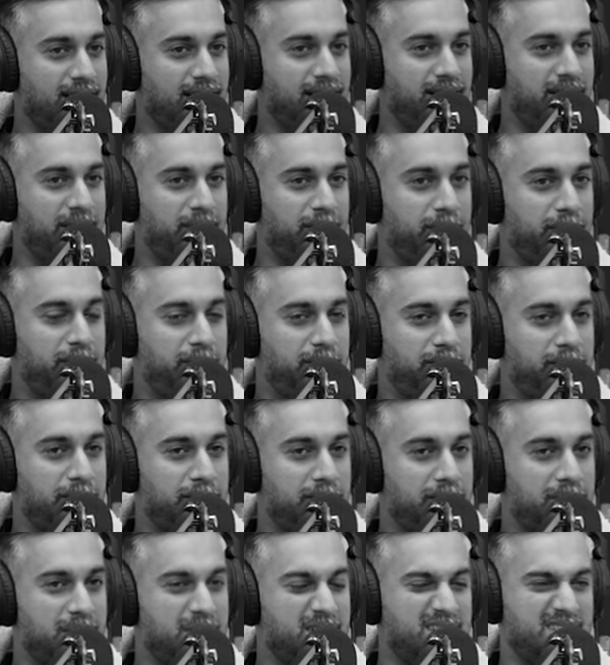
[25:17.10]
I
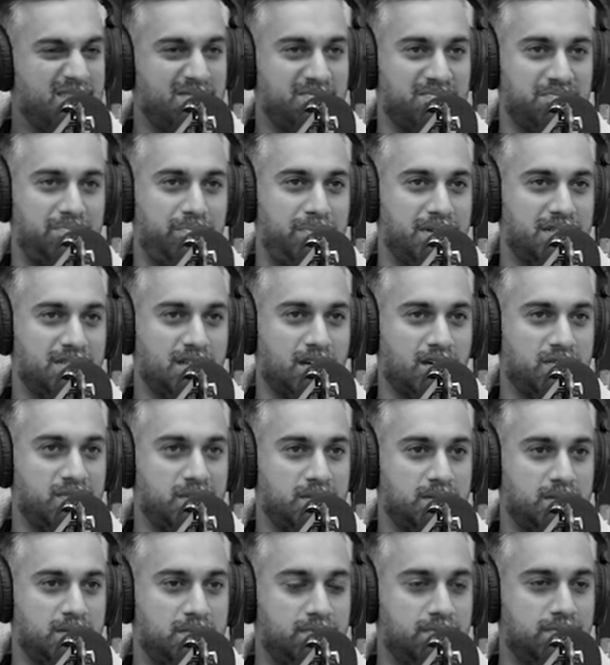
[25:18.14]
think best
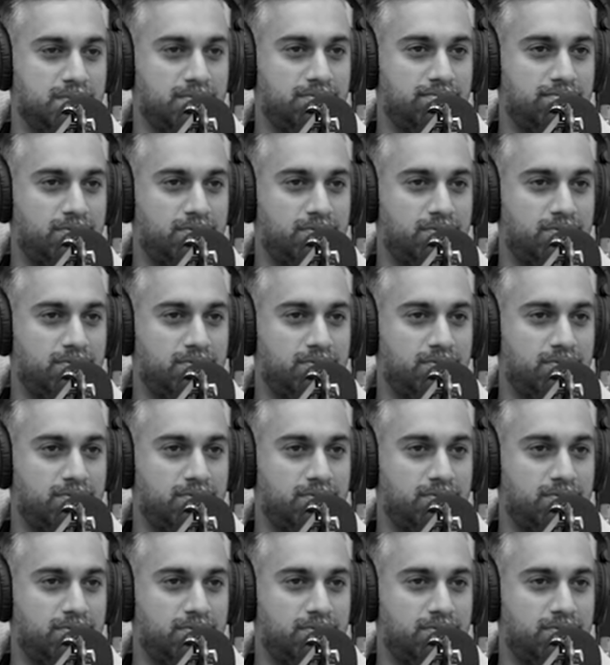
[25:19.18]
outfits,